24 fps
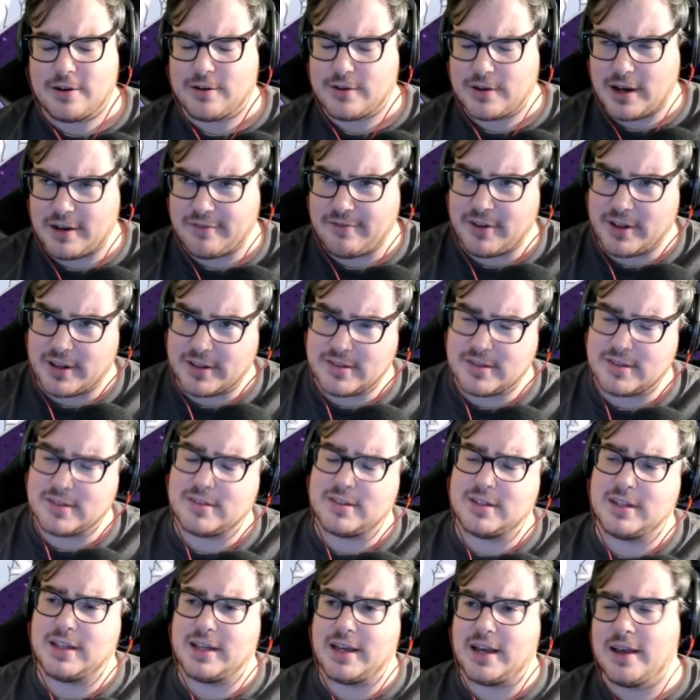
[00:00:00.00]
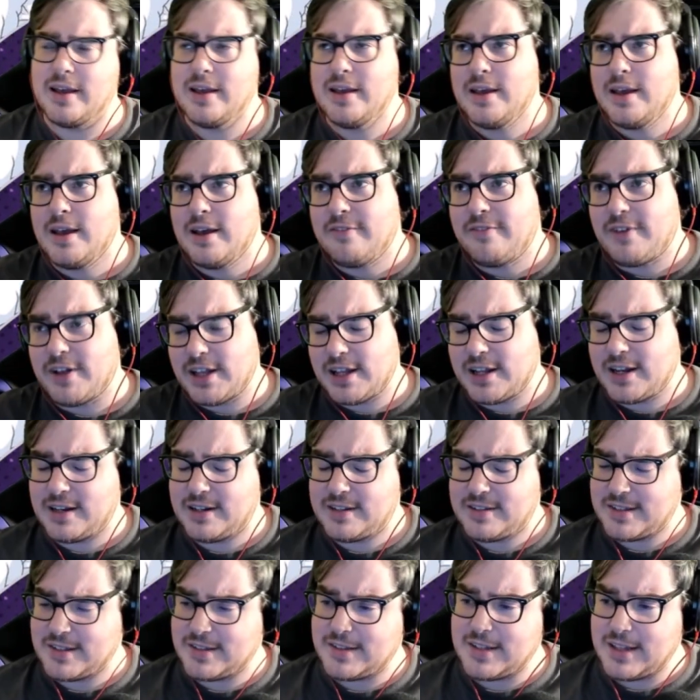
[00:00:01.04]
Or not Fallen Cecilia. Fallen
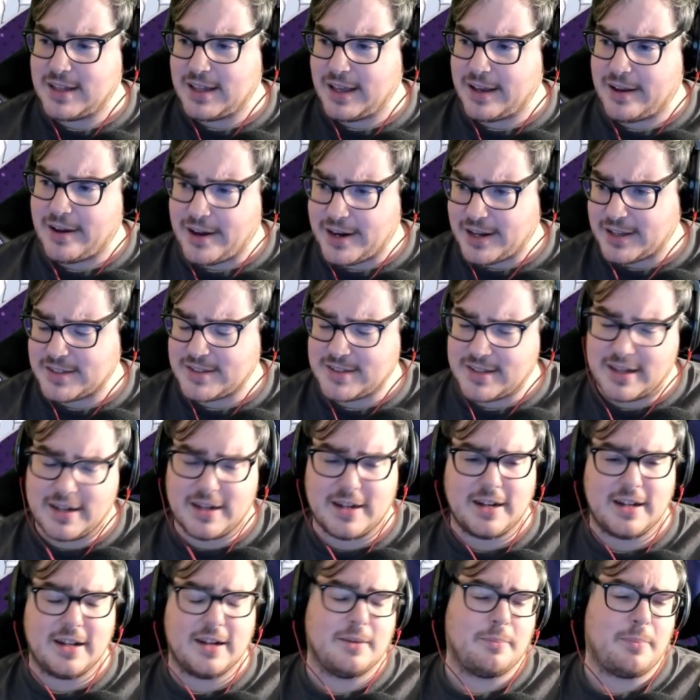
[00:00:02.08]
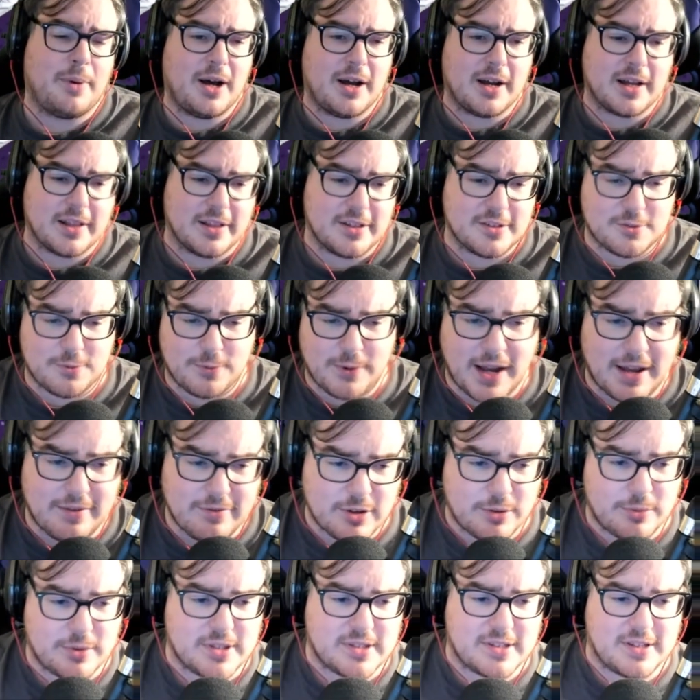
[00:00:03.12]
Cecilia got extended and Apocalypse
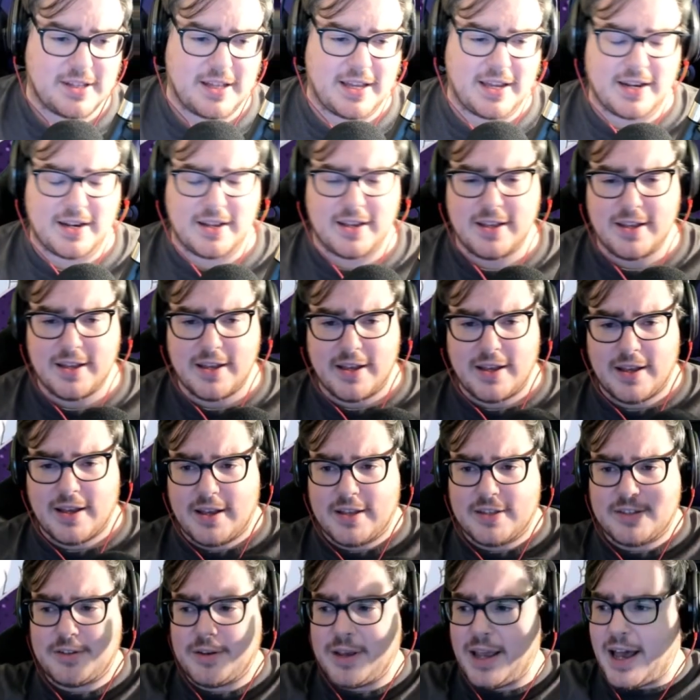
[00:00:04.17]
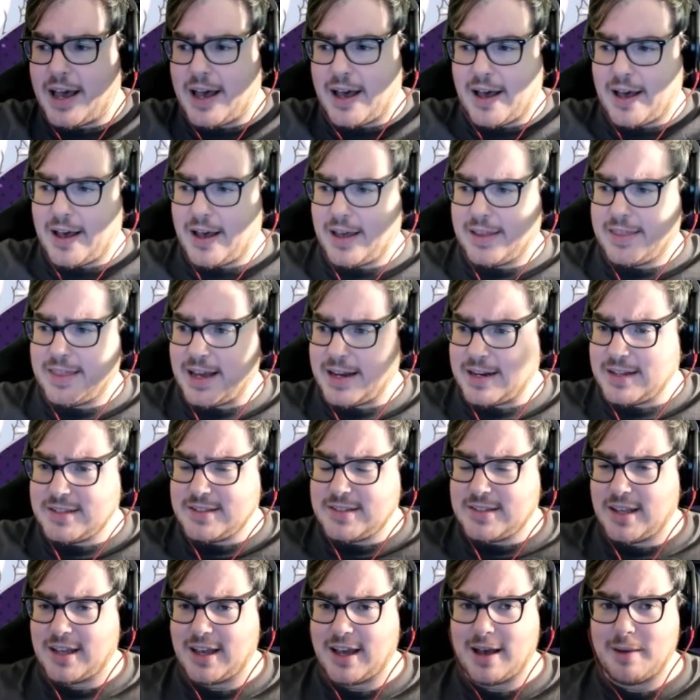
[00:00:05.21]
Ravi was delayed. So yeah, that
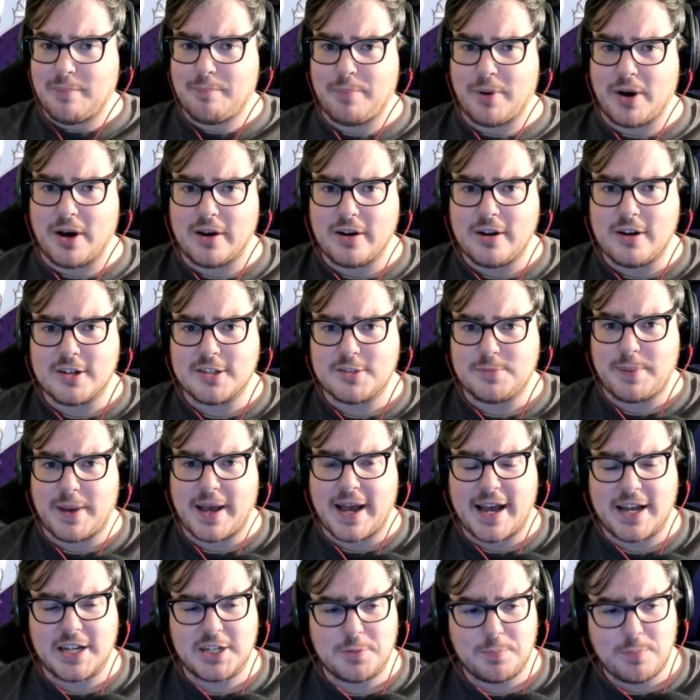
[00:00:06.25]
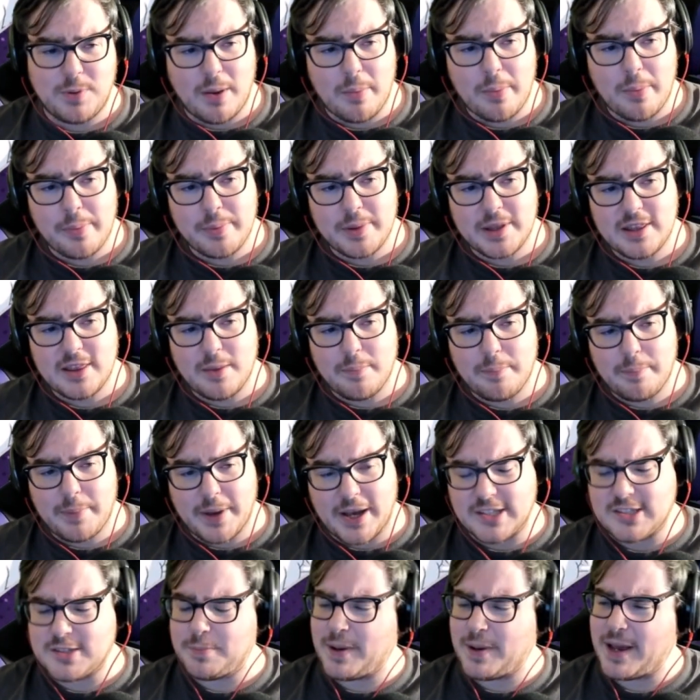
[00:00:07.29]
is a bonkers patch. Probably the
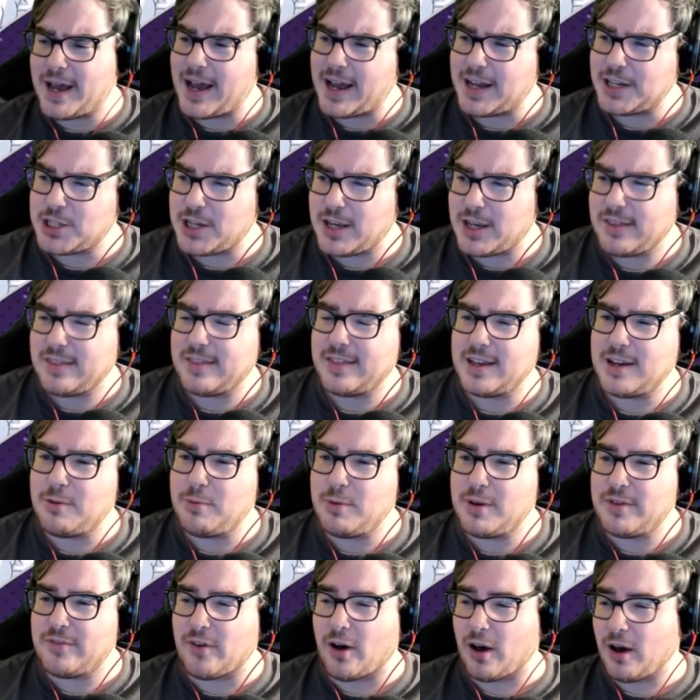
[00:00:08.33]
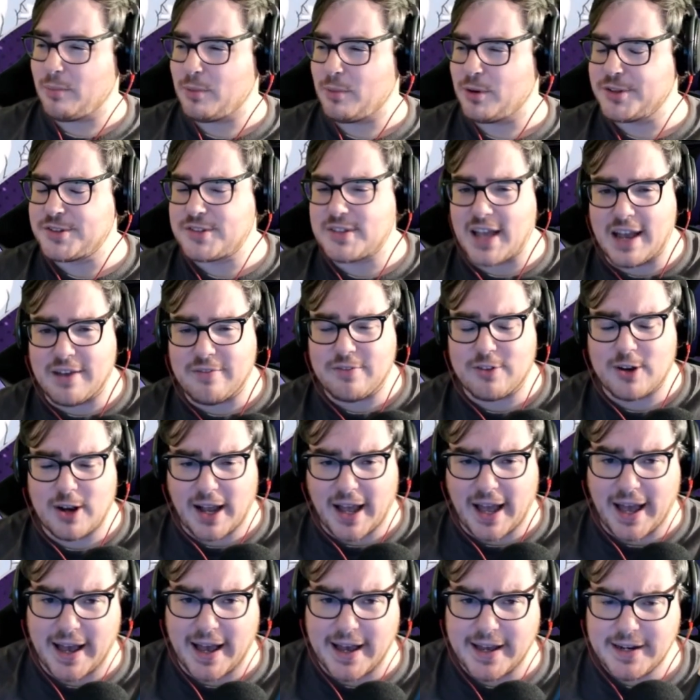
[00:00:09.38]
best patch I think we've almost ever
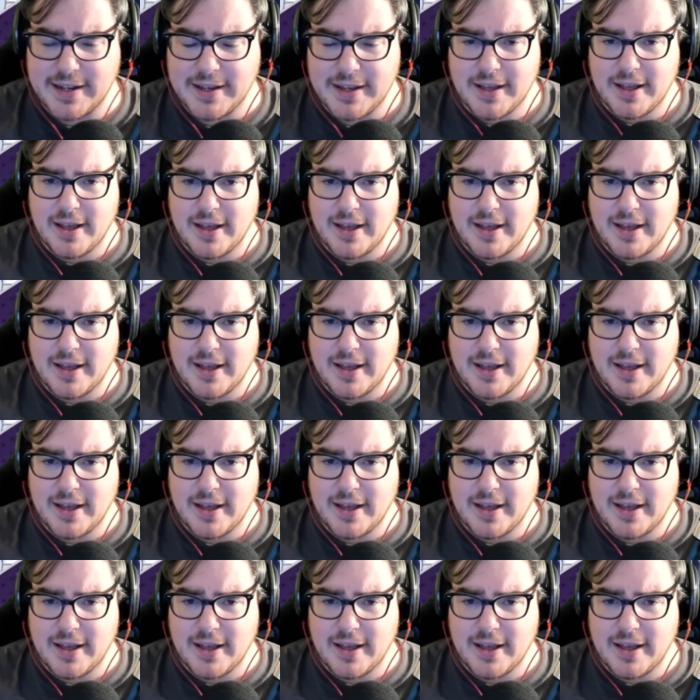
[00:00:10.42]
had.